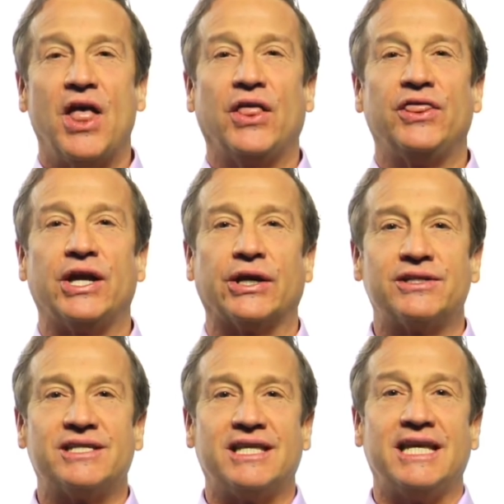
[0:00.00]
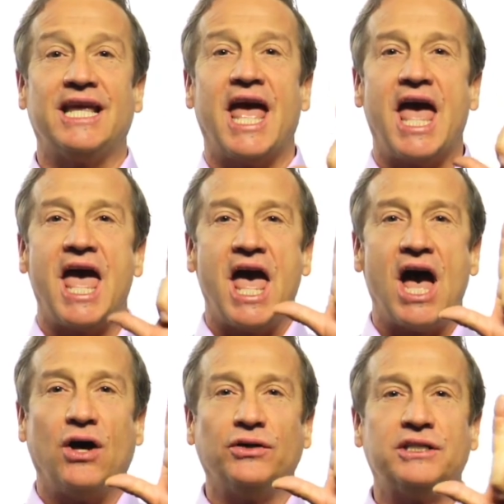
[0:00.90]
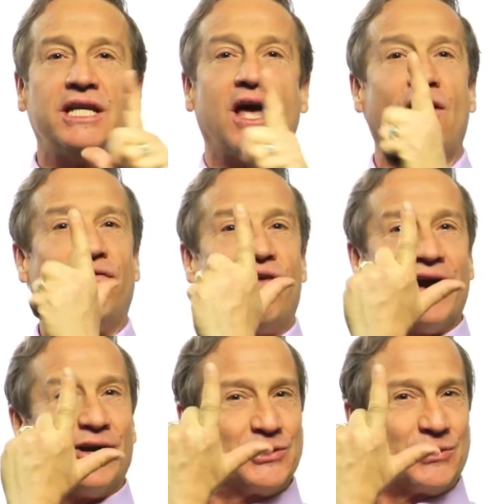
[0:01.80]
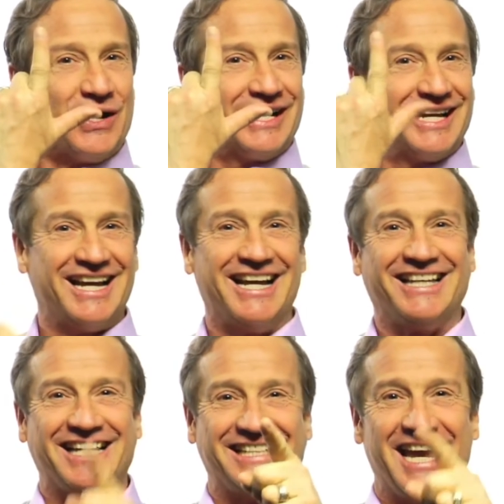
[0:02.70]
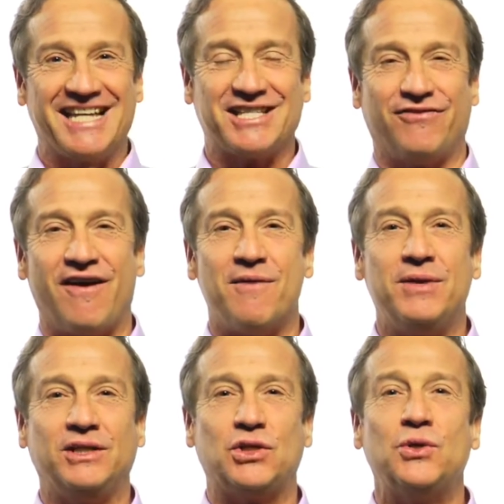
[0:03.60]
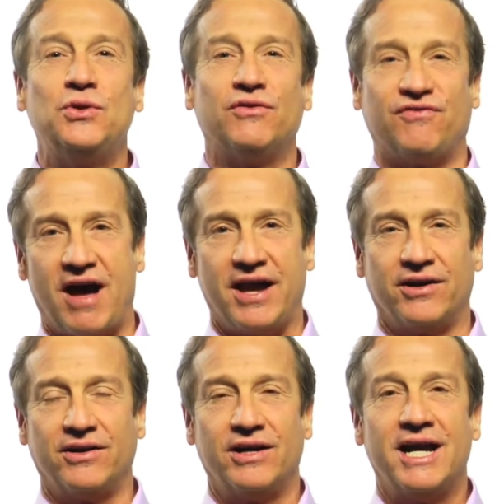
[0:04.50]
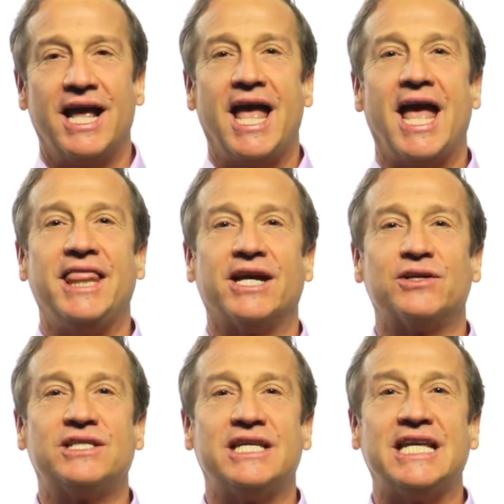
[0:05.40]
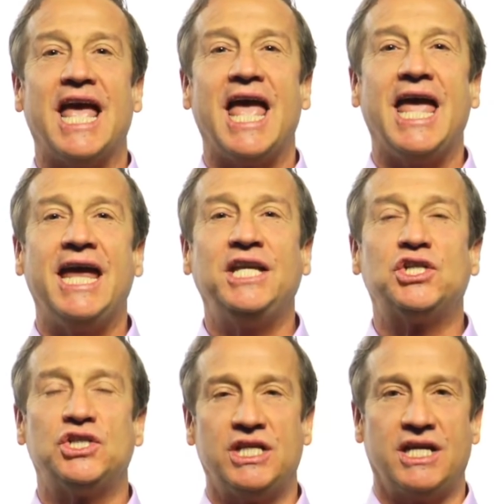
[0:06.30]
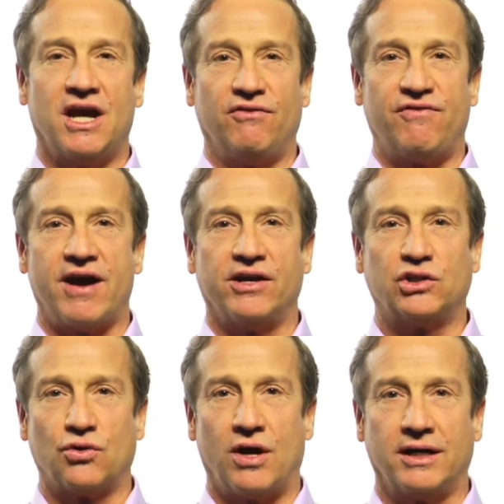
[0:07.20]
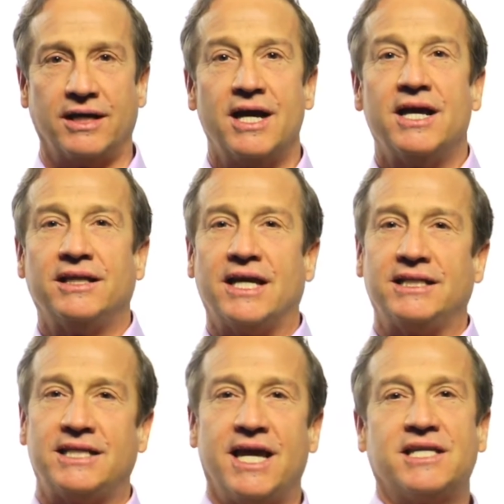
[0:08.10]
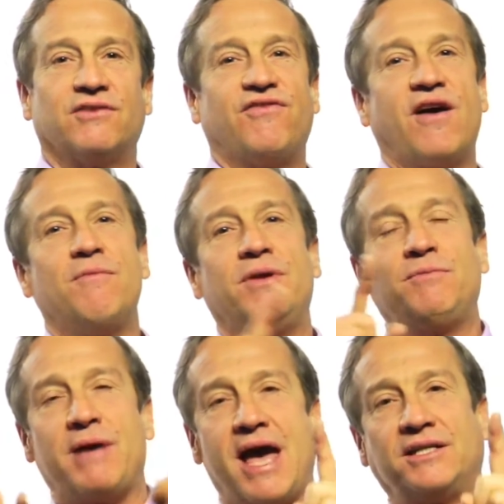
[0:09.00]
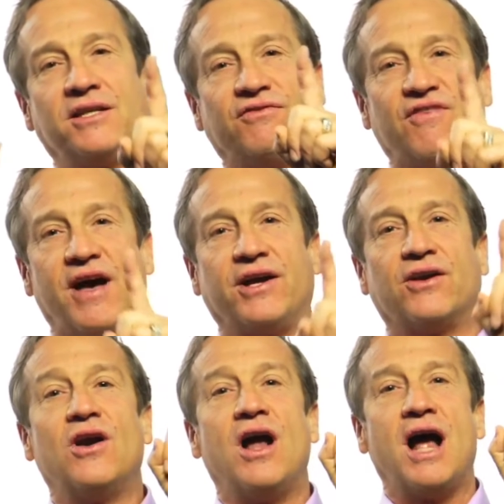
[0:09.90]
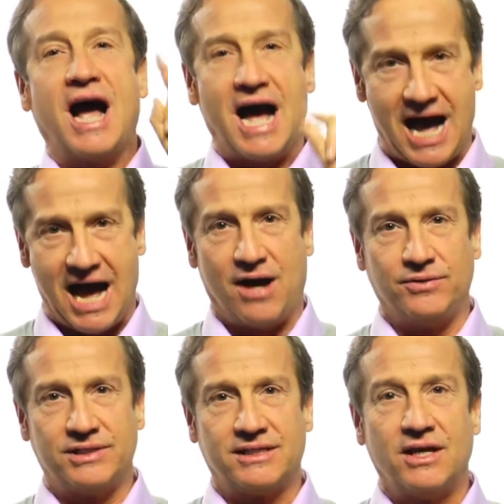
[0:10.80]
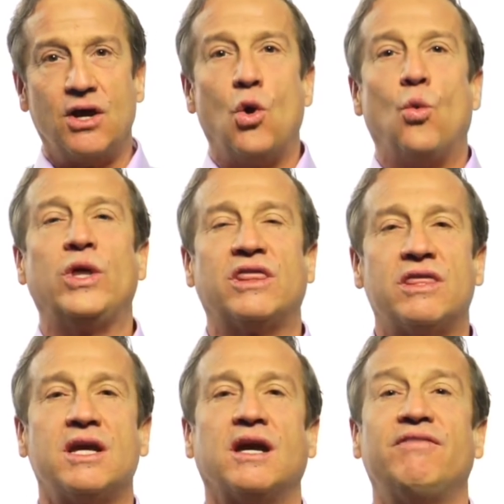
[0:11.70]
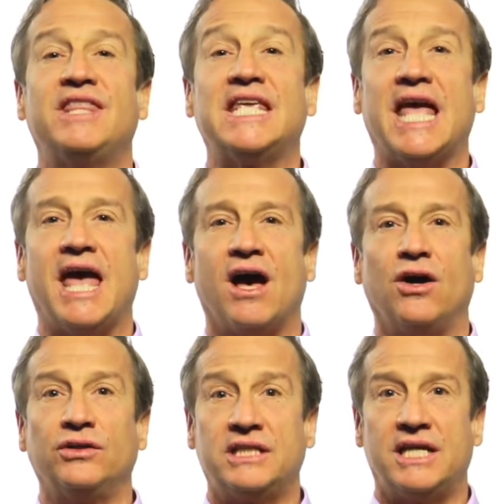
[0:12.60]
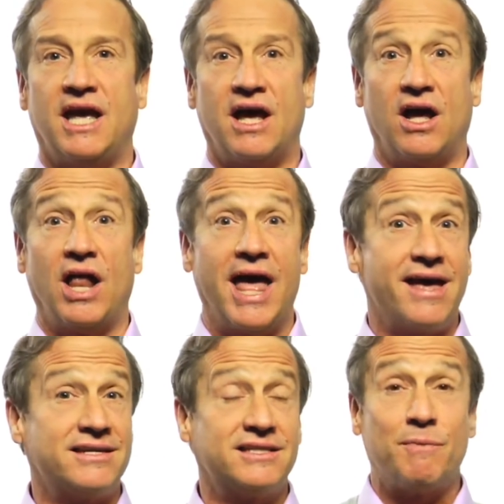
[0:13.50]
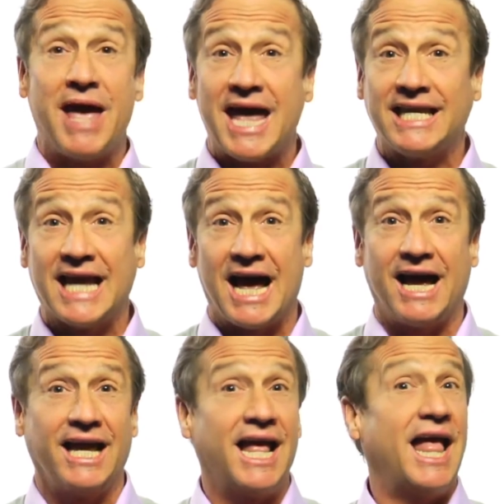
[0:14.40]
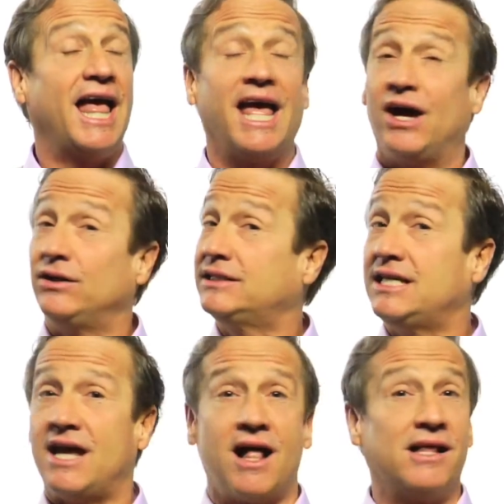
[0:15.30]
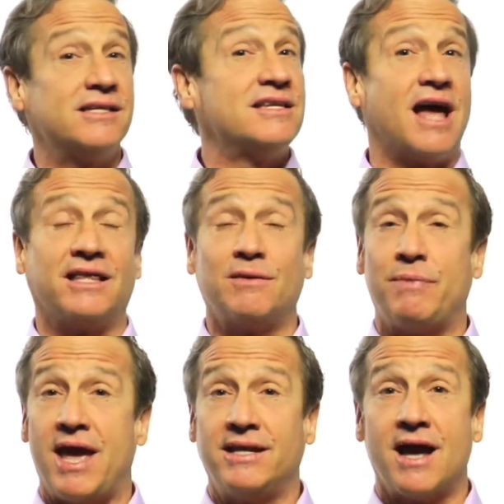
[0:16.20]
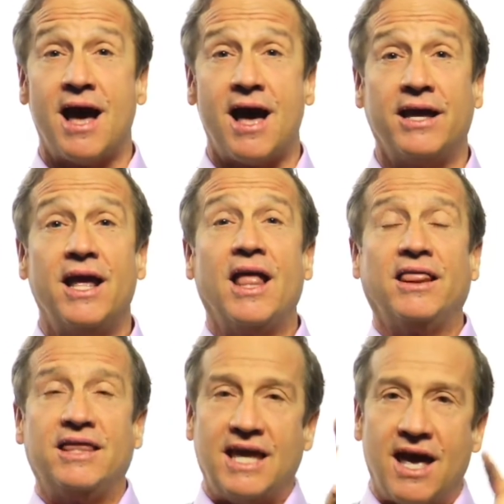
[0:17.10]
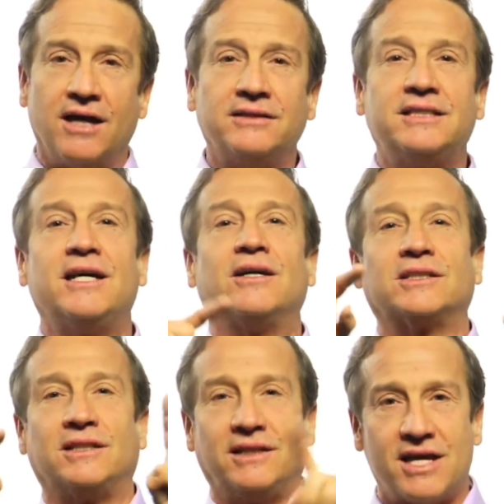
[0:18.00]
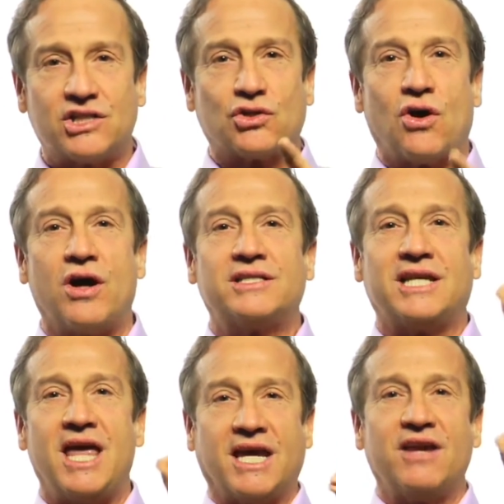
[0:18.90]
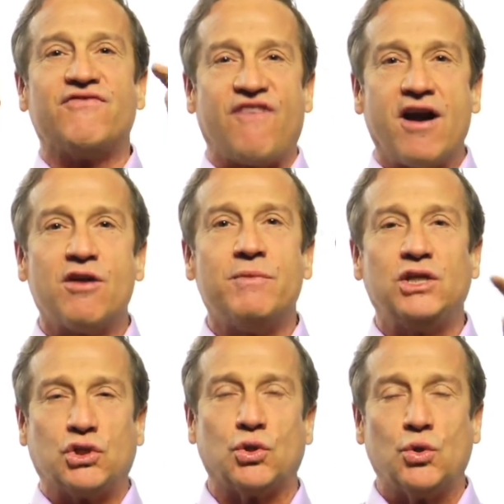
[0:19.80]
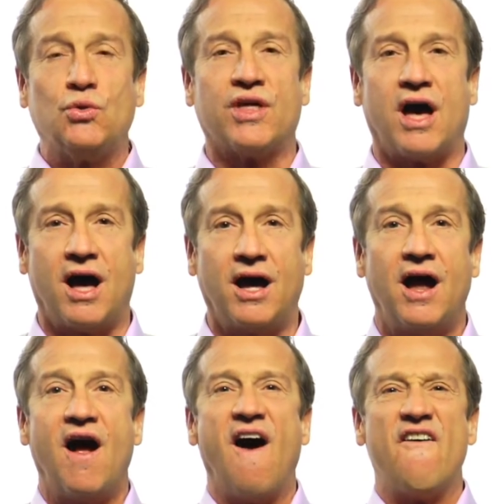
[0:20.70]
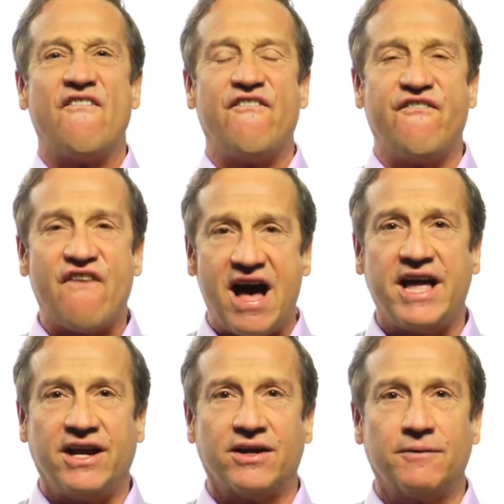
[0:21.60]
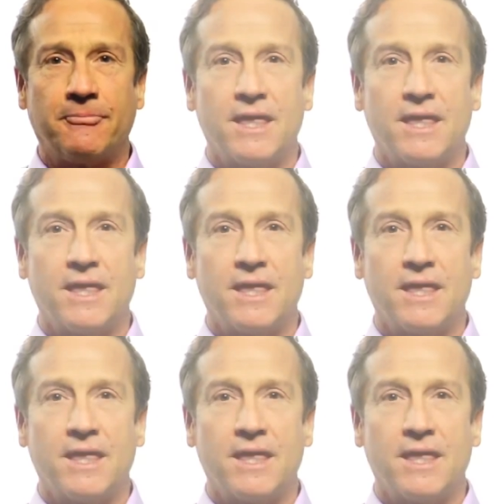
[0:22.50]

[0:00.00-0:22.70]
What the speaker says: There is the LDL fire truck that takes the firemen to the fire, and there's the HDL fire truck that takes the firemen back to the firehouse. We think of the LDL as the bad guy. LDL is not the bad guy. The LDL cholesterol is taking firemen to the fire.